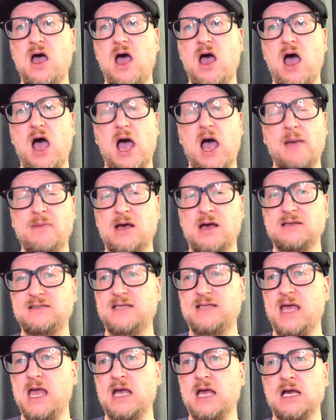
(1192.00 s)
I'm not
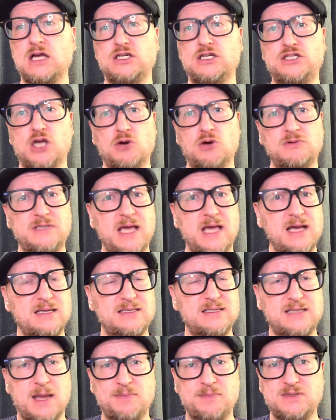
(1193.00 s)
saying don't take
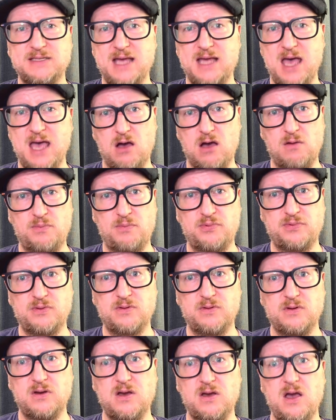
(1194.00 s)
steps to help.
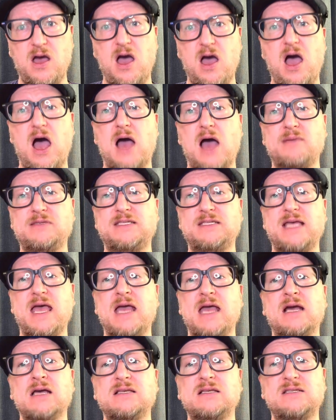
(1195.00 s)
I'm
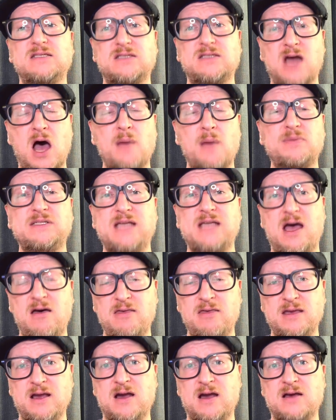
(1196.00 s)
saying stop
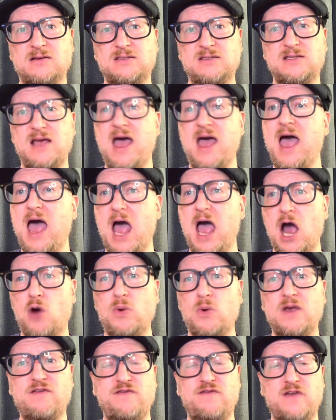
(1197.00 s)
telling us how
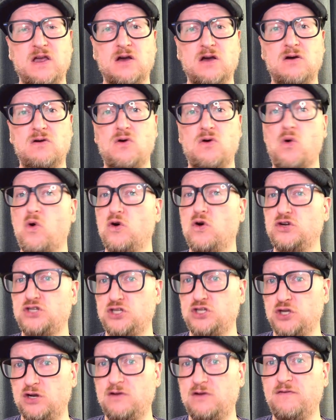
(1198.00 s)
we feel or
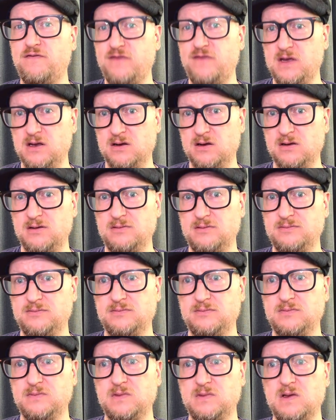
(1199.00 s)
should feel.
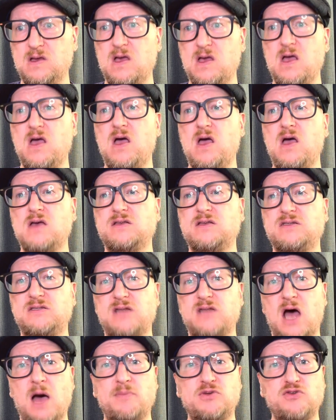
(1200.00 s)

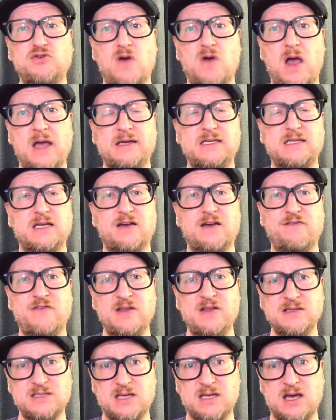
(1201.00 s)
Stop trying to
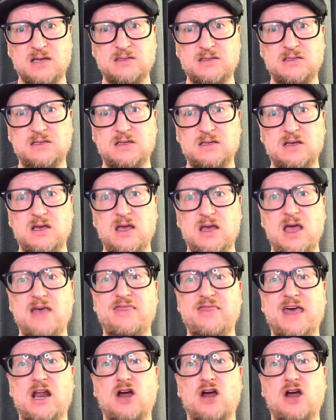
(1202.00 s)
convince us that our